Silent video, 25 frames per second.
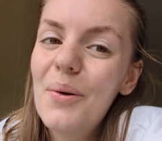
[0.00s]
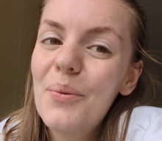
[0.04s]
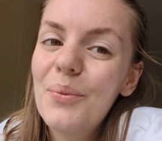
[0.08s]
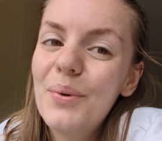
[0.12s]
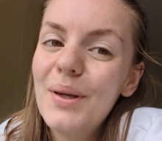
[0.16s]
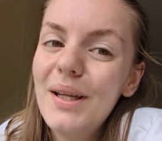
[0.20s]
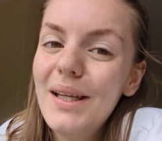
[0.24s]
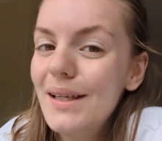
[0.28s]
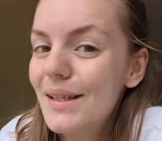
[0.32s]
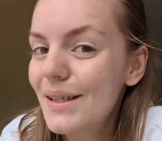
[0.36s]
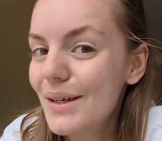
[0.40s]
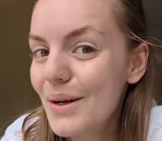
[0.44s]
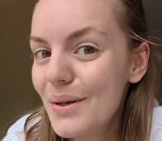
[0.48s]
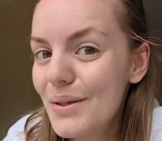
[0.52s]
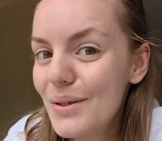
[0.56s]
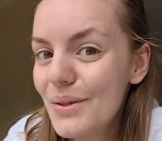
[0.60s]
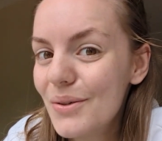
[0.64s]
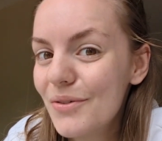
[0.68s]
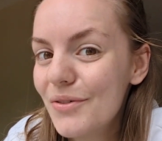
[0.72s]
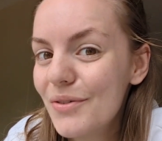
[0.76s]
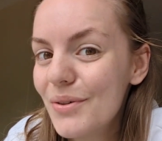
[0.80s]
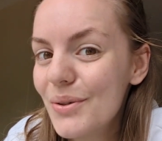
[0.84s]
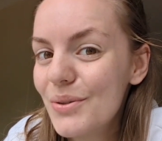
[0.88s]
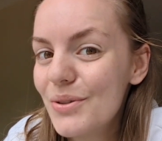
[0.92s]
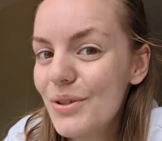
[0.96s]
we need to go and do
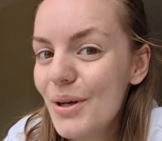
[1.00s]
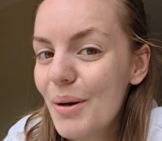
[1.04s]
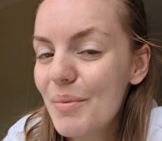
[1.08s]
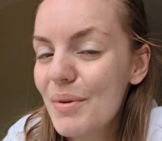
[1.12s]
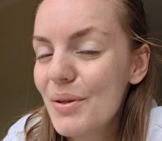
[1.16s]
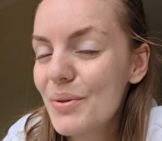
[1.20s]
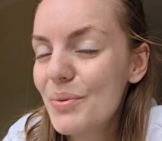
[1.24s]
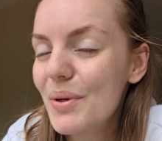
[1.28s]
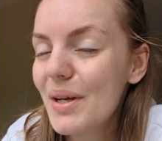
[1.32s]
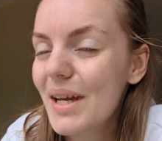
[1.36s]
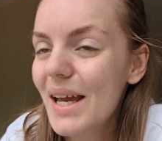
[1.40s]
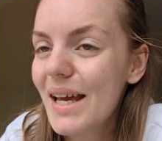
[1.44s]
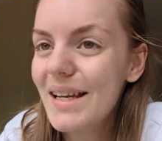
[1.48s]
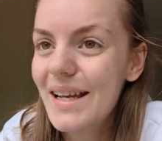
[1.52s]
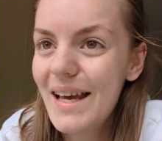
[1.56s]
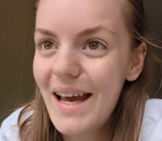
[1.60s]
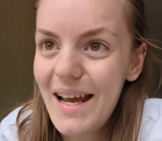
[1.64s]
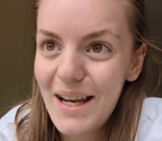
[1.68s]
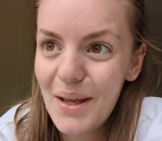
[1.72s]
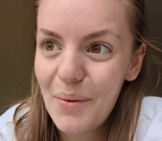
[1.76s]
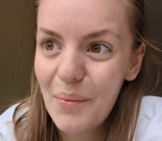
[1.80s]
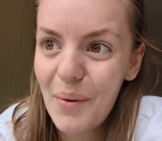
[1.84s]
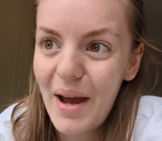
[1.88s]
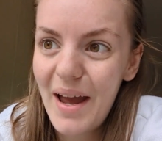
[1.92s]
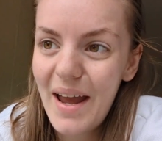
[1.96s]
a food shop this weekend
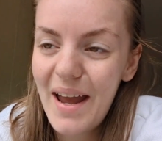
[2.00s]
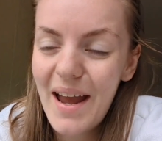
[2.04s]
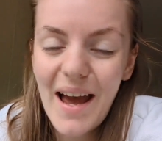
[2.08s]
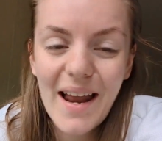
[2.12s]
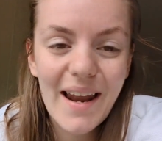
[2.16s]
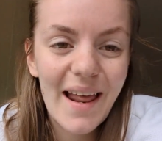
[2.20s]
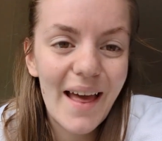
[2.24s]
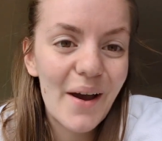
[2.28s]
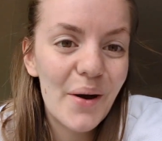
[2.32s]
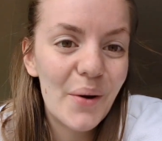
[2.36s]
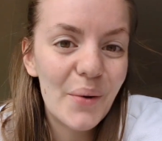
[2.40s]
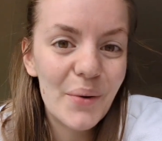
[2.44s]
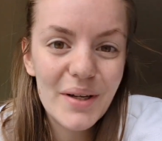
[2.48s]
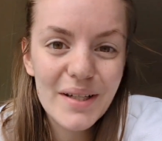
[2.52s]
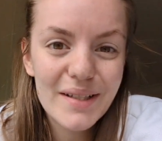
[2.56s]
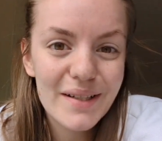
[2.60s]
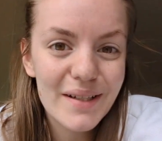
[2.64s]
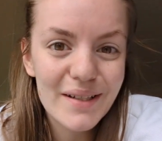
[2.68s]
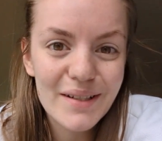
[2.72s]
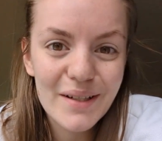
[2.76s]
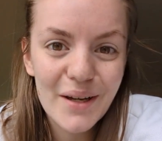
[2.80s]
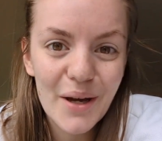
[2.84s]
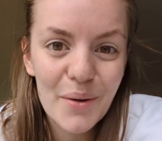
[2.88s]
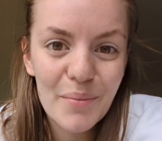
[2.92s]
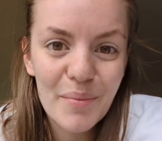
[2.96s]
anyway and I always
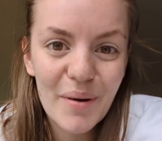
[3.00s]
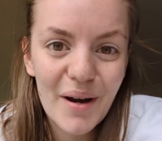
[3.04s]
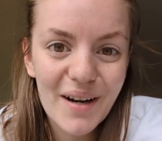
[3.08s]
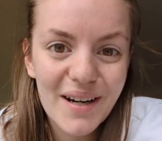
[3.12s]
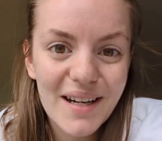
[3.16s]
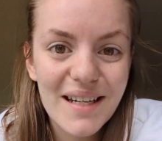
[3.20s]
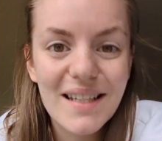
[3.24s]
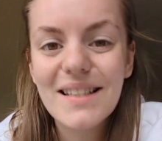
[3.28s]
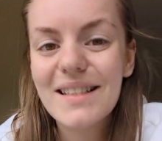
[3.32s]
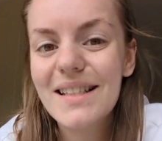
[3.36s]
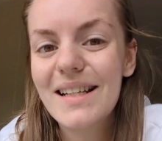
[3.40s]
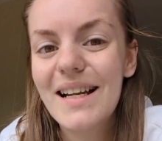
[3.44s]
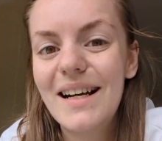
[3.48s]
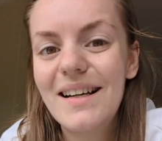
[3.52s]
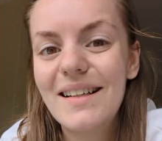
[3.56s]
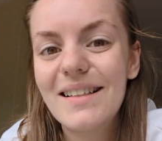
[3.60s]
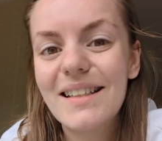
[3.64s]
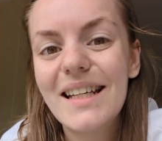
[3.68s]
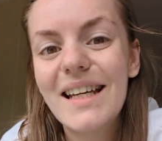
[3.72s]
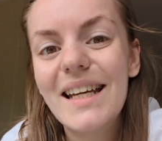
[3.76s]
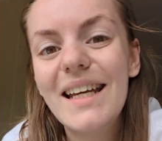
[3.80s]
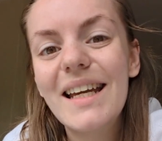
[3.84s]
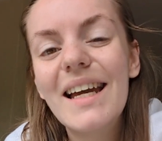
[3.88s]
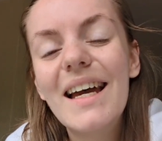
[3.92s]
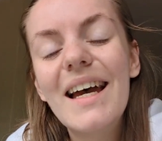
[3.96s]
go to Home Bargains and
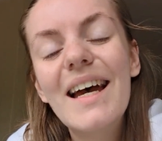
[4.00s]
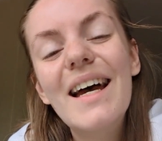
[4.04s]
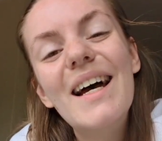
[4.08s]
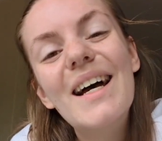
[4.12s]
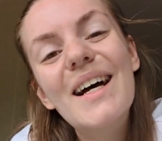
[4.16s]
Aldi